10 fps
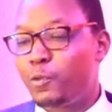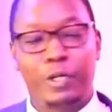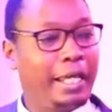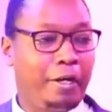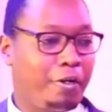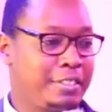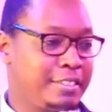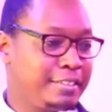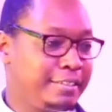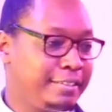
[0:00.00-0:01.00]
We cannot.
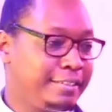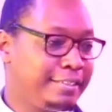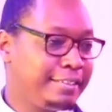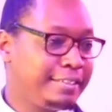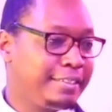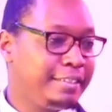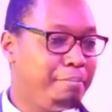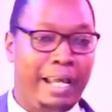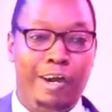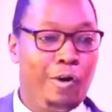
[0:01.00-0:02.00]

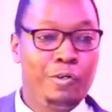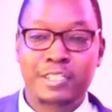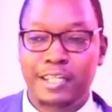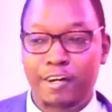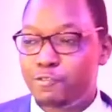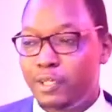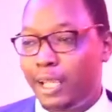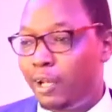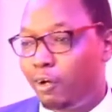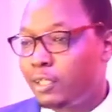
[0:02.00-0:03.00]
By our own selves, we
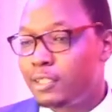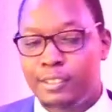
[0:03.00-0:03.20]
cannot.